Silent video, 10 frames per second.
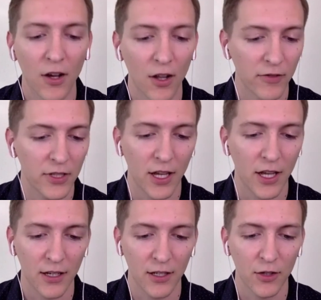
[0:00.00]
all of a
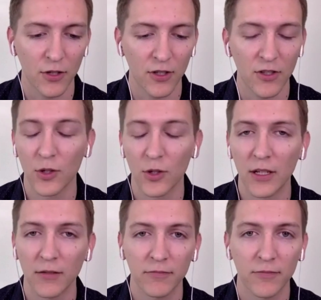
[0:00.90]
sudden you can zoom
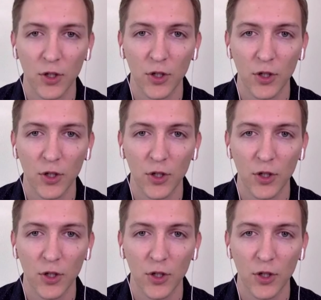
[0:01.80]
in